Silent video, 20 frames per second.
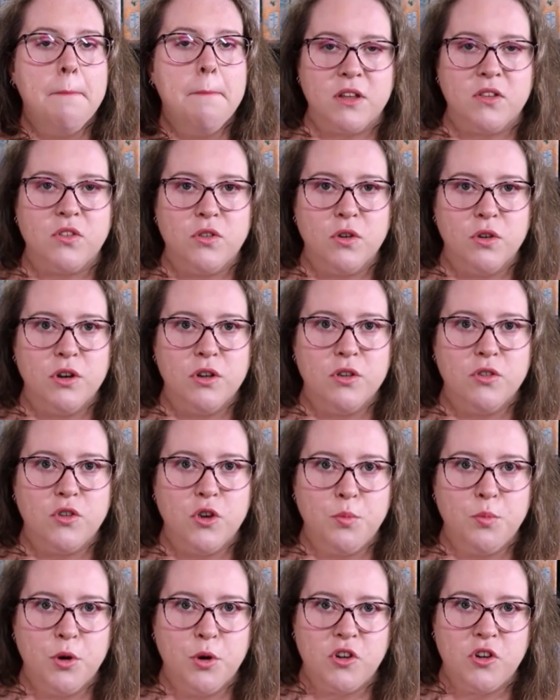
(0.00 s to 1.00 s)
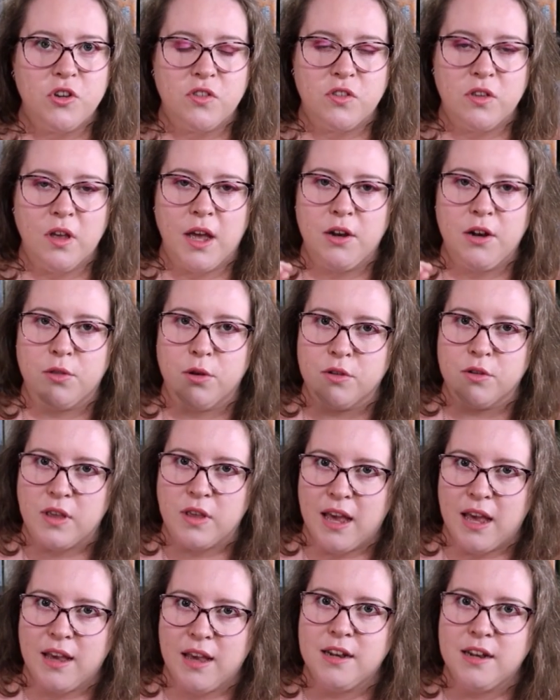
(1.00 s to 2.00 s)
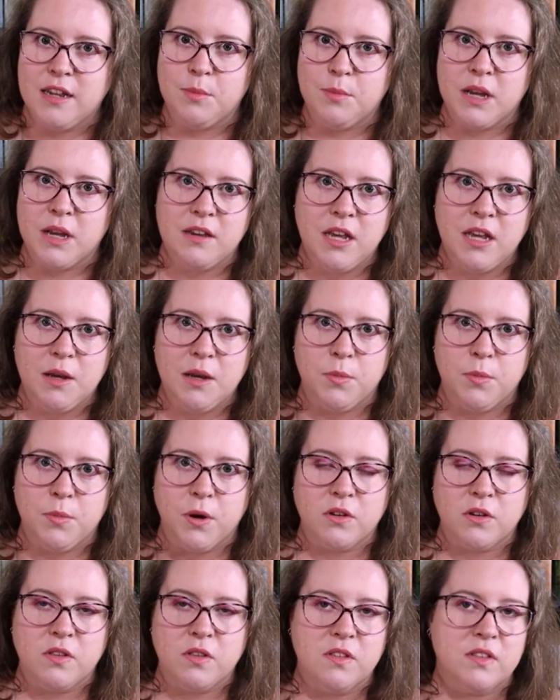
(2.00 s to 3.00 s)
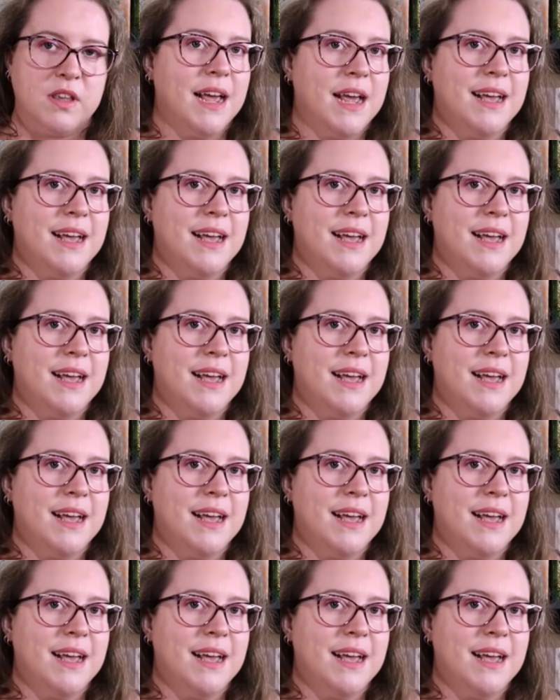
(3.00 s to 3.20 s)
but as soon as you put aside those academic tick boxes,